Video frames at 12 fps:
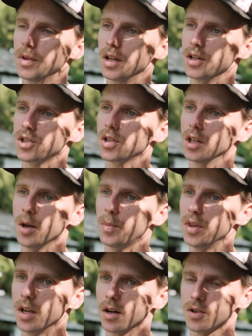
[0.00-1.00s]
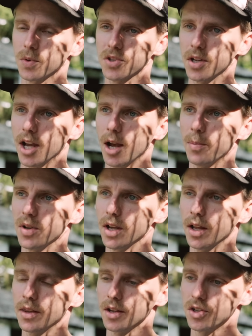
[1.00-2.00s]
It's still up in the air as what's going to happen
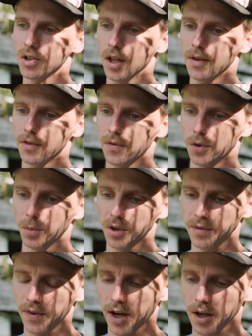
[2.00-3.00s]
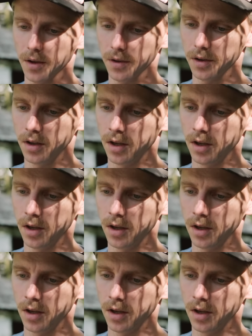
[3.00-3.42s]
yet. They still haven't formally filed.